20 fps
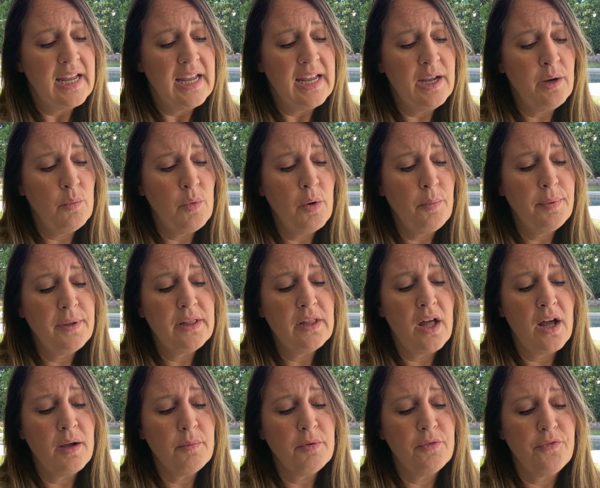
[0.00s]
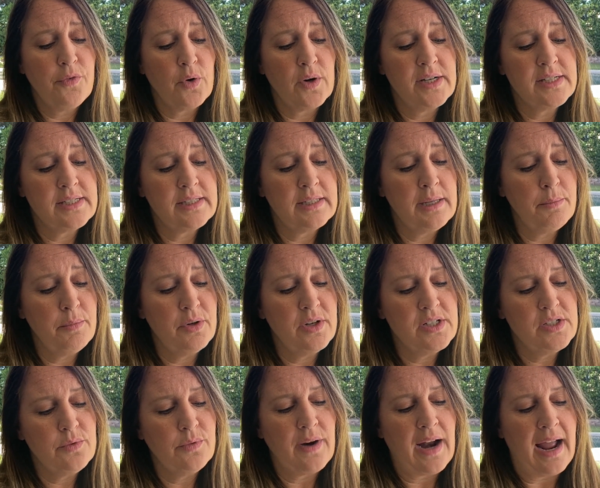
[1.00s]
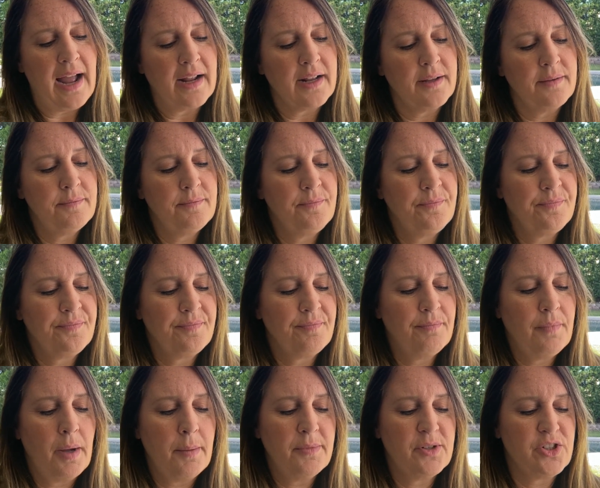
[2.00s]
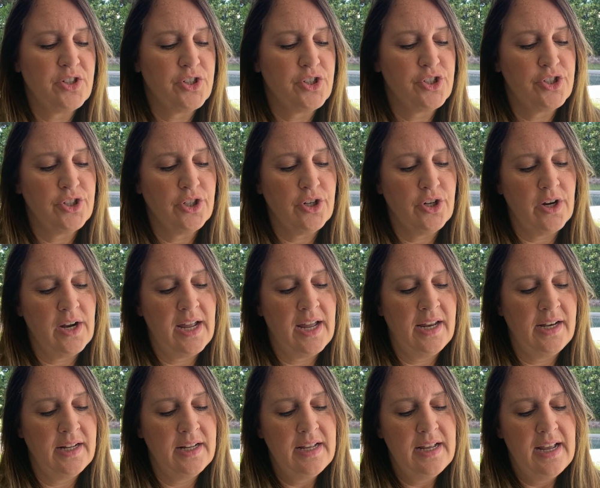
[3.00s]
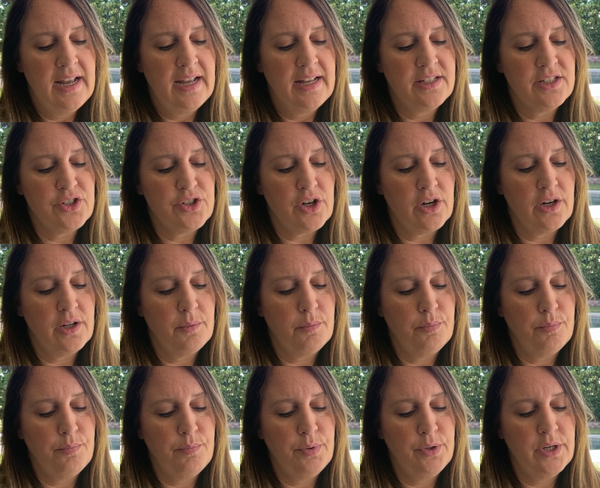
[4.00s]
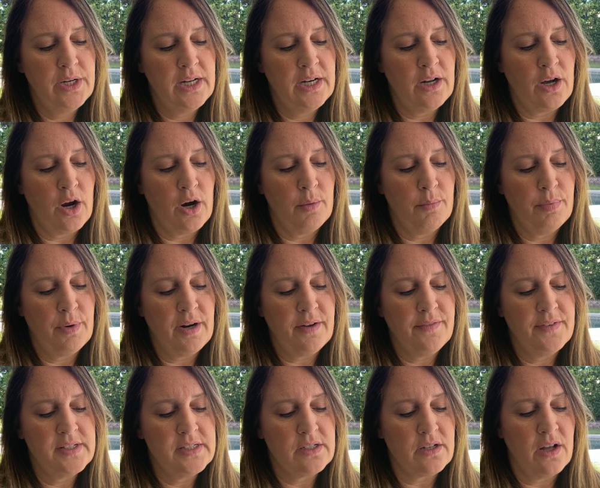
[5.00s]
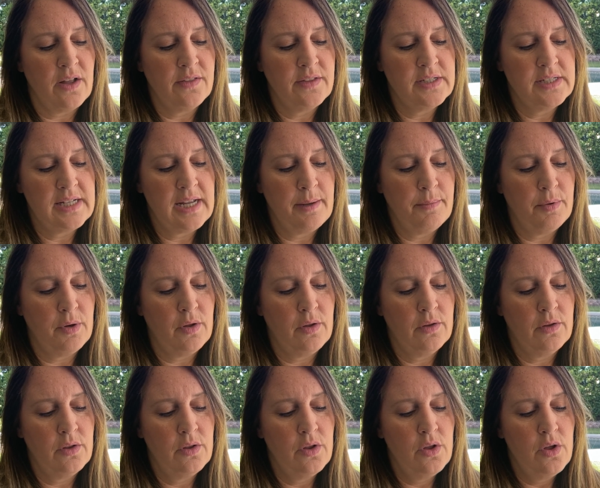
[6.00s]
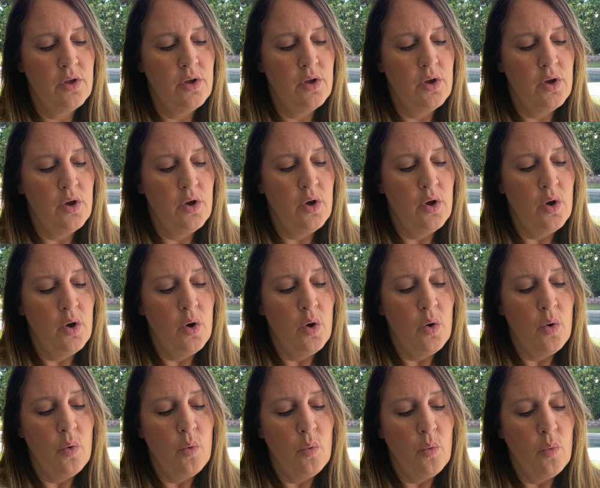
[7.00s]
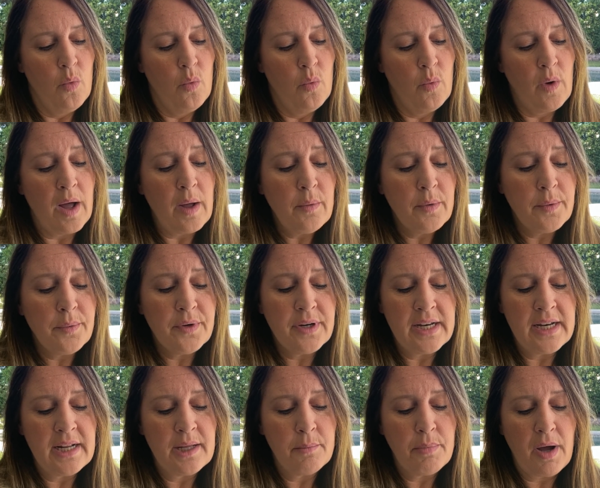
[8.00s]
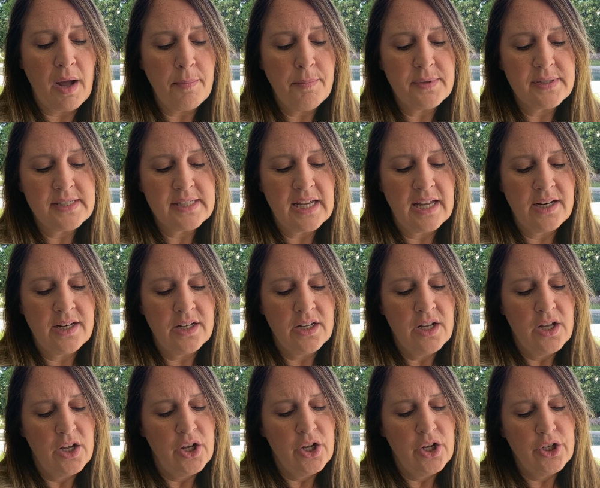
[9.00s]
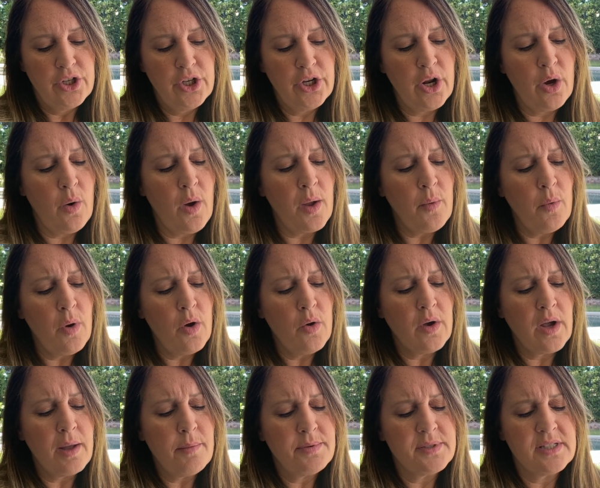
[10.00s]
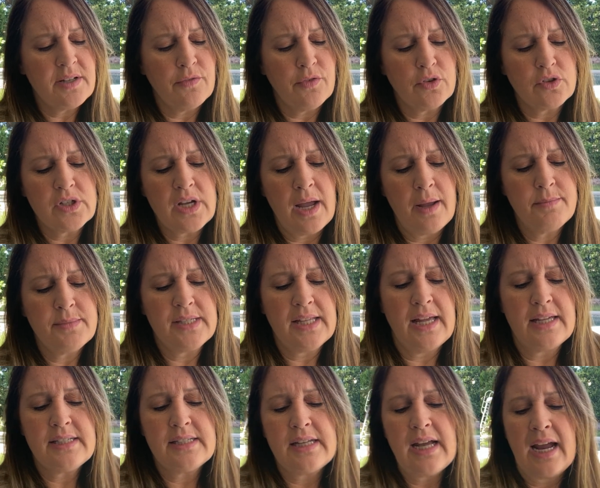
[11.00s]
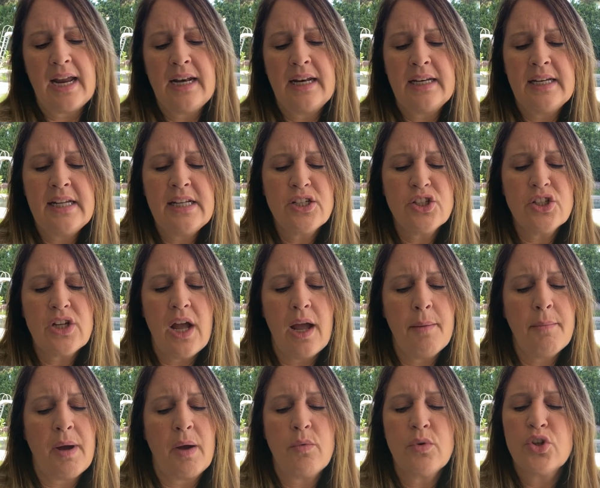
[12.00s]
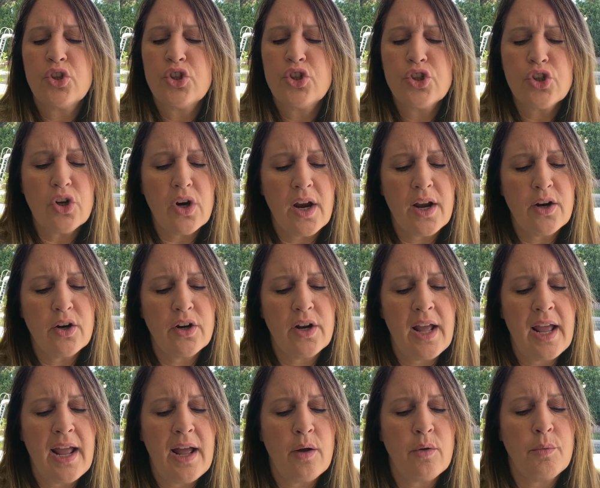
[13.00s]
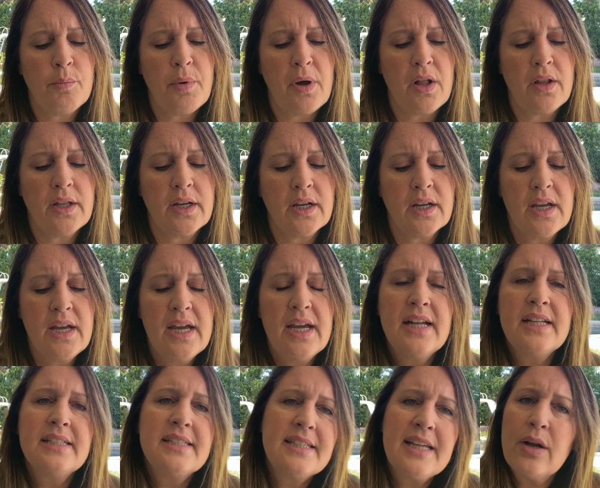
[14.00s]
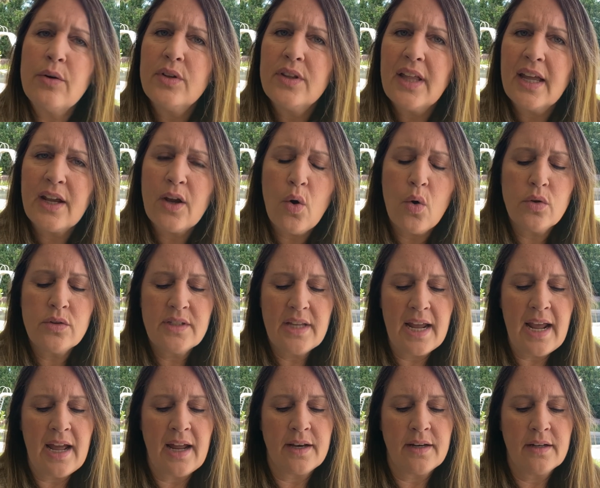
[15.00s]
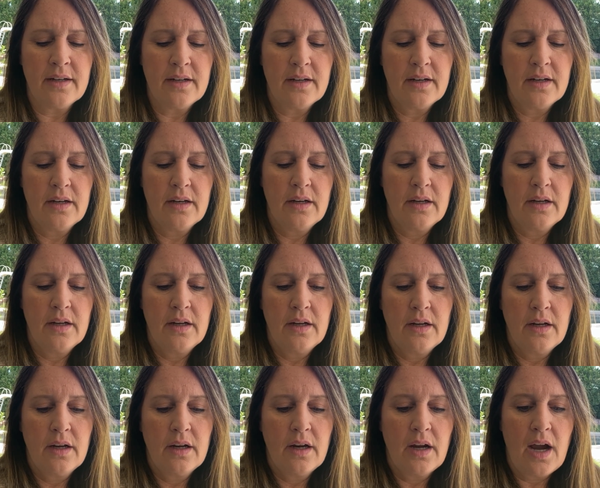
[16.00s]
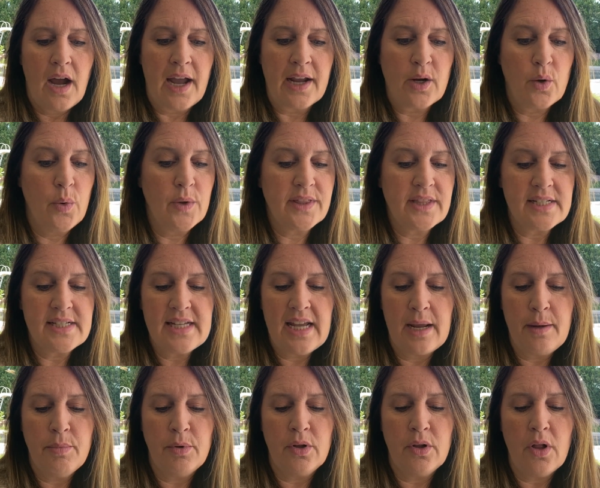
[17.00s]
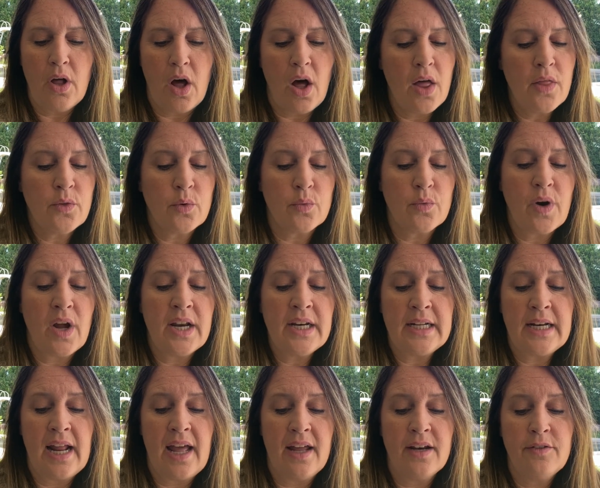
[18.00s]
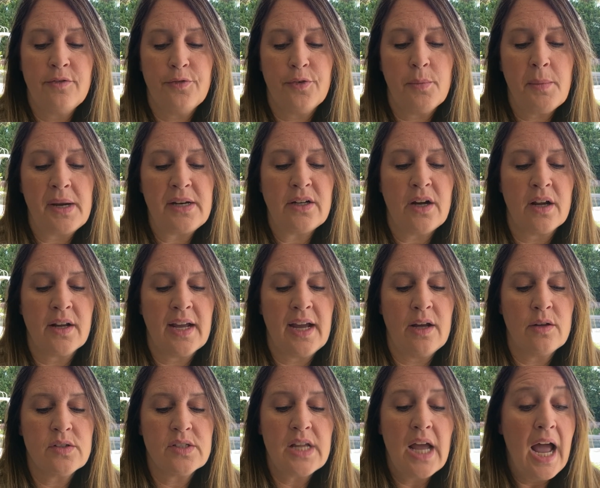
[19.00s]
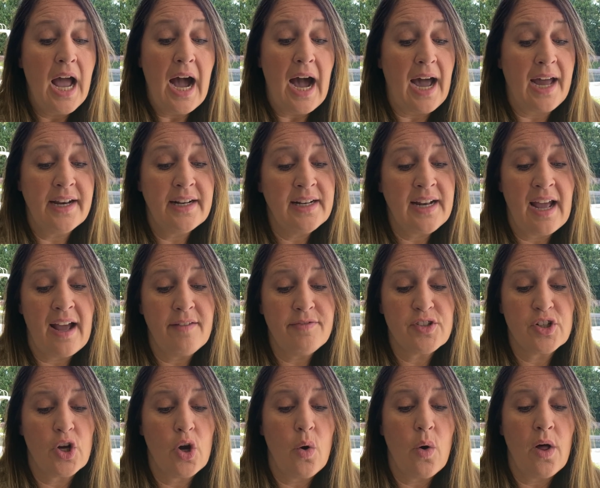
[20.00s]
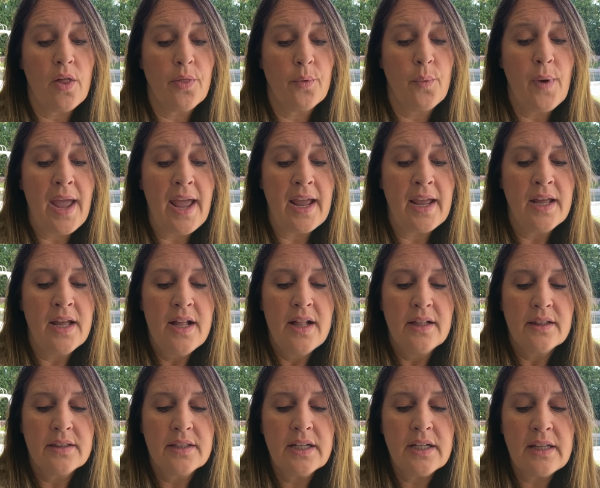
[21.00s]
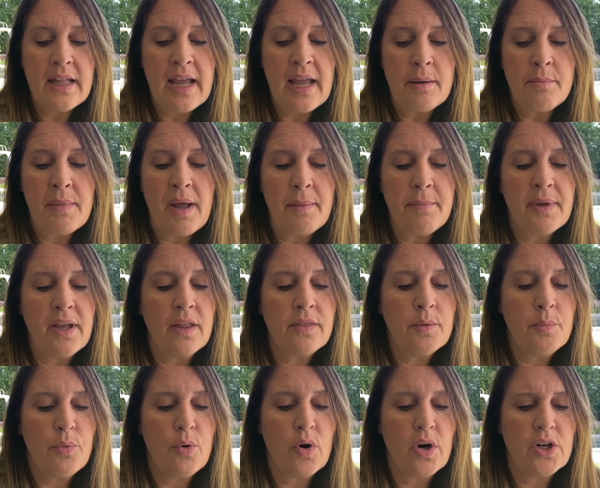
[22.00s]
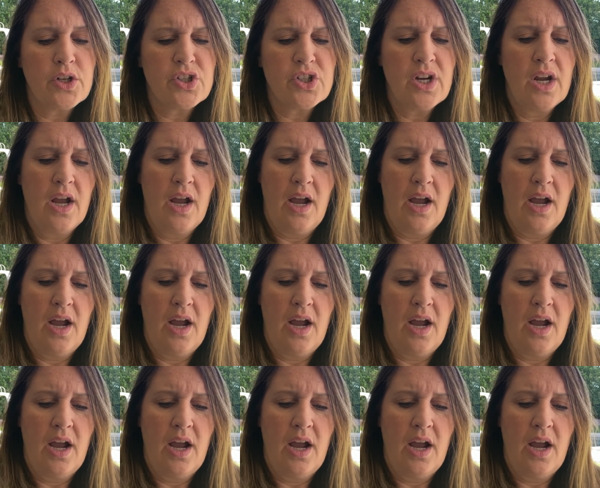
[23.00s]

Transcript: it won't be long before he's limber as a rag. Mama just shook her head and started putting our breakfast on the table. While we were eating, Papa said, You know, I woke up several times last night, and each time I was sure I heard a hound bawling. It sounded like old Dan. I quit the table on the run and headed for my doghouse. I didn't have to go all the way. Little Ann met me on the porch.